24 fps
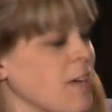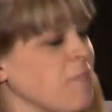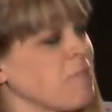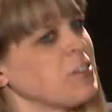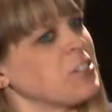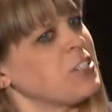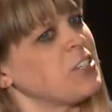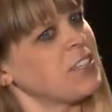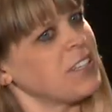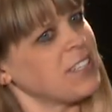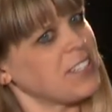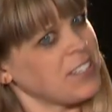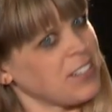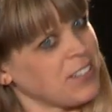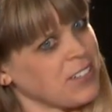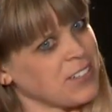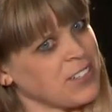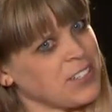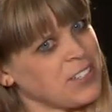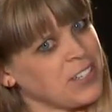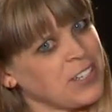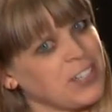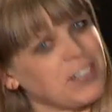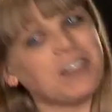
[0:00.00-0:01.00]
I want you to
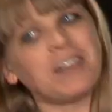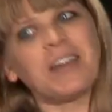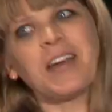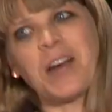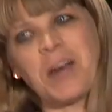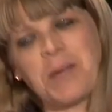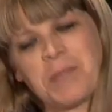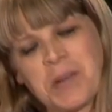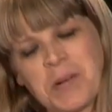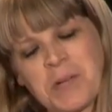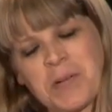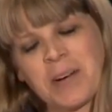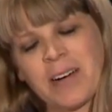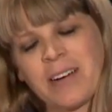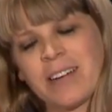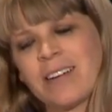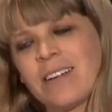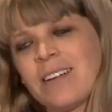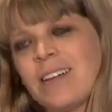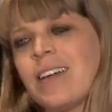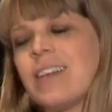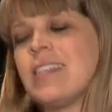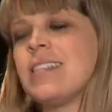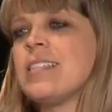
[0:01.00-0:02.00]
turn to your elbow
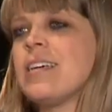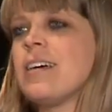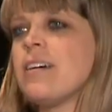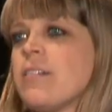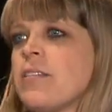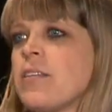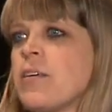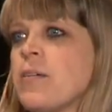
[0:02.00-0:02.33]
partner and tell